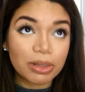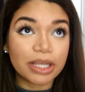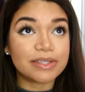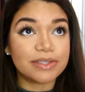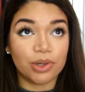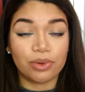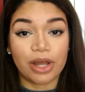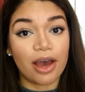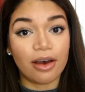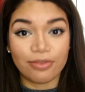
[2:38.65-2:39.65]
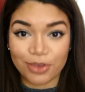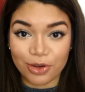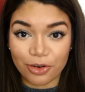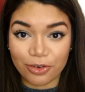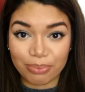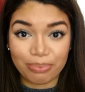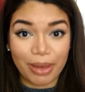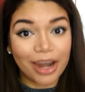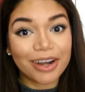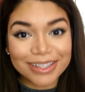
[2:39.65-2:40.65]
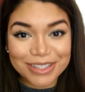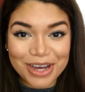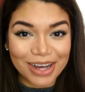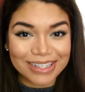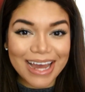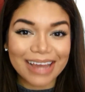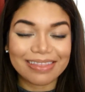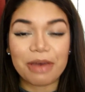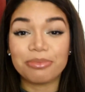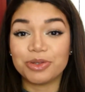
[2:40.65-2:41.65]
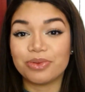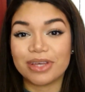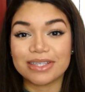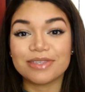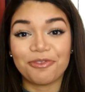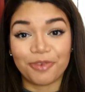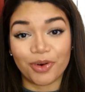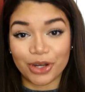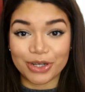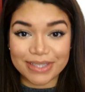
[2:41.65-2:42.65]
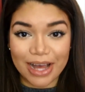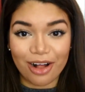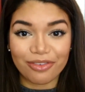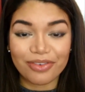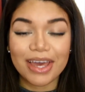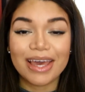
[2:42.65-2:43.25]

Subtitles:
Please don't have your parent contact them. Do this for yourself.